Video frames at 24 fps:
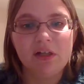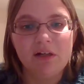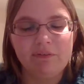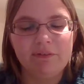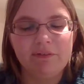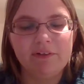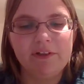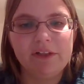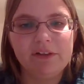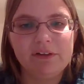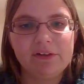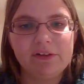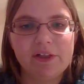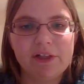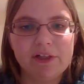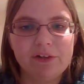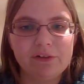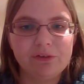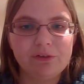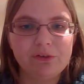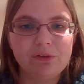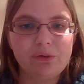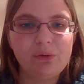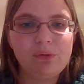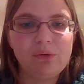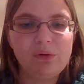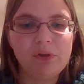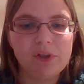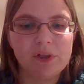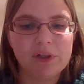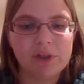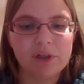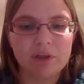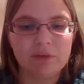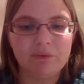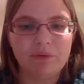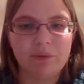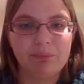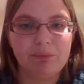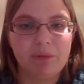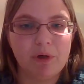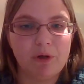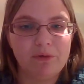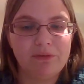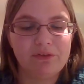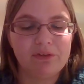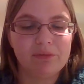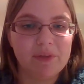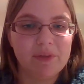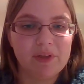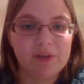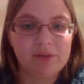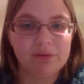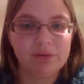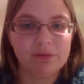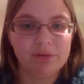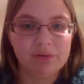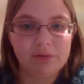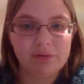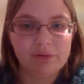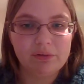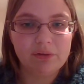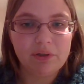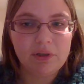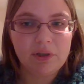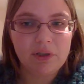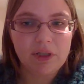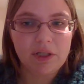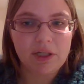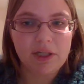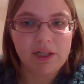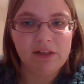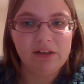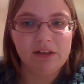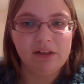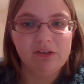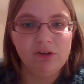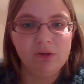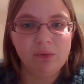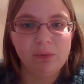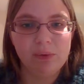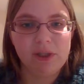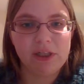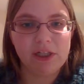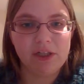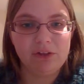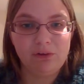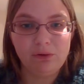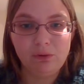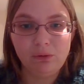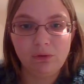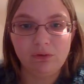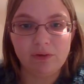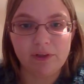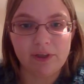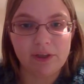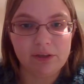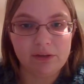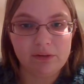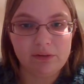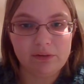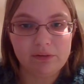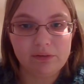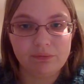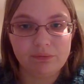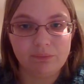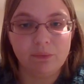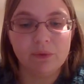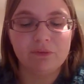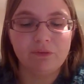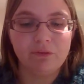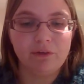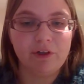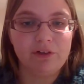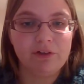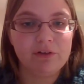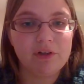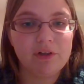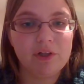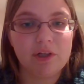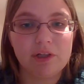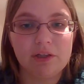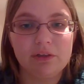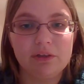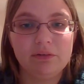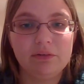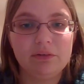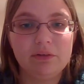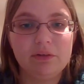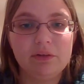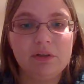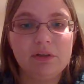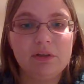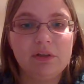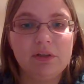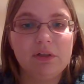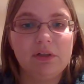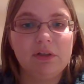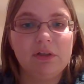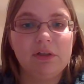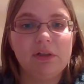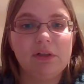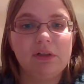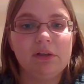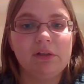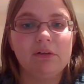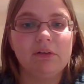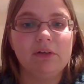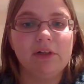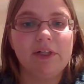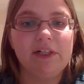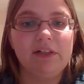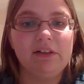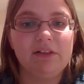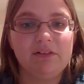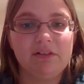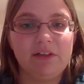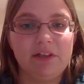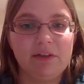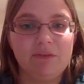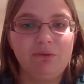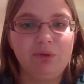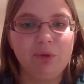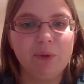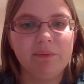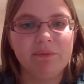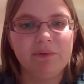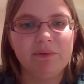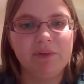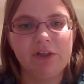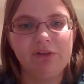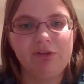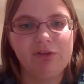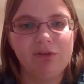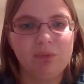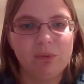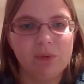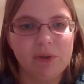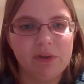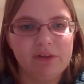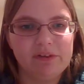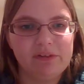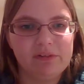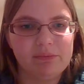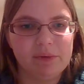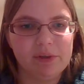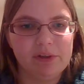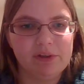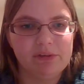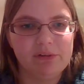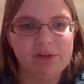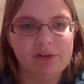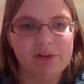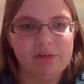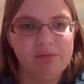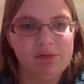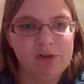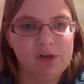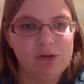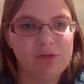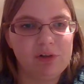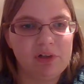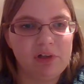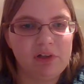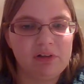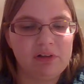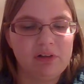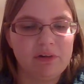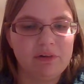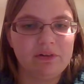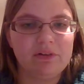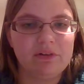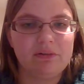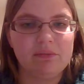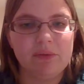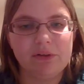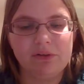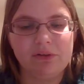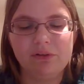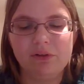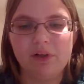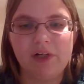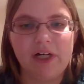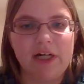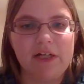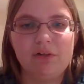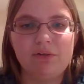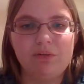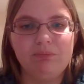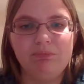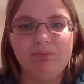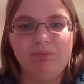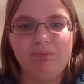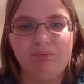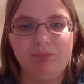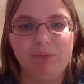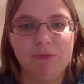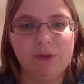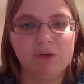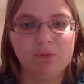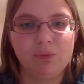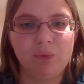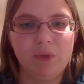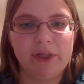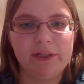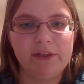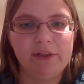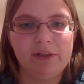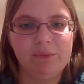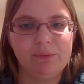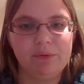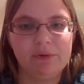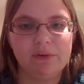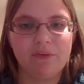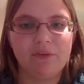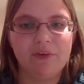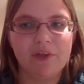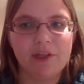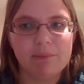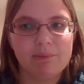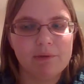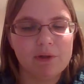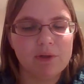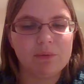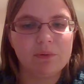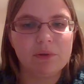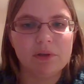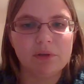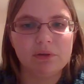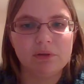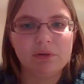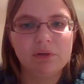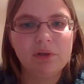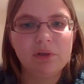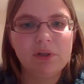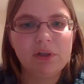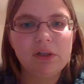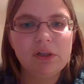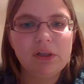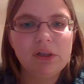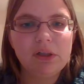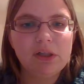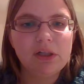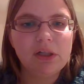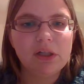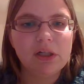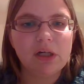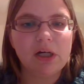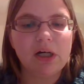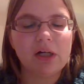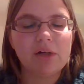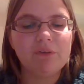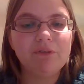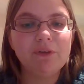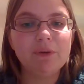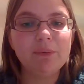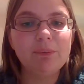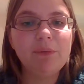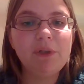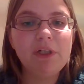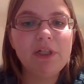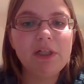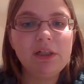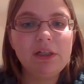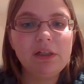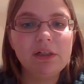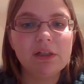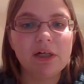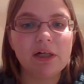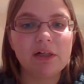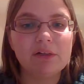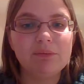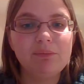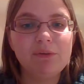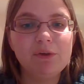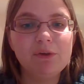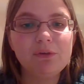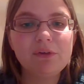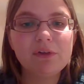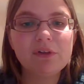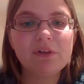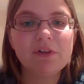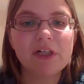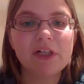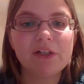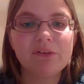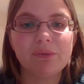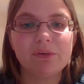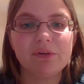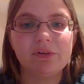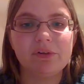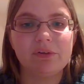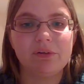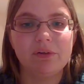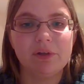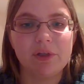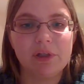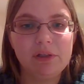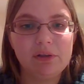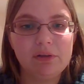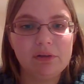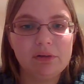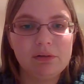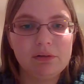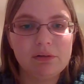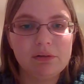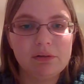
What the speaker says: for the entire school year for both semesters, and then you would get 2 credits, one for each class. Right? Instead of doing religion one semester and music another semester. I don't know why it was a thing, but it was. For me, a music class wasn't great.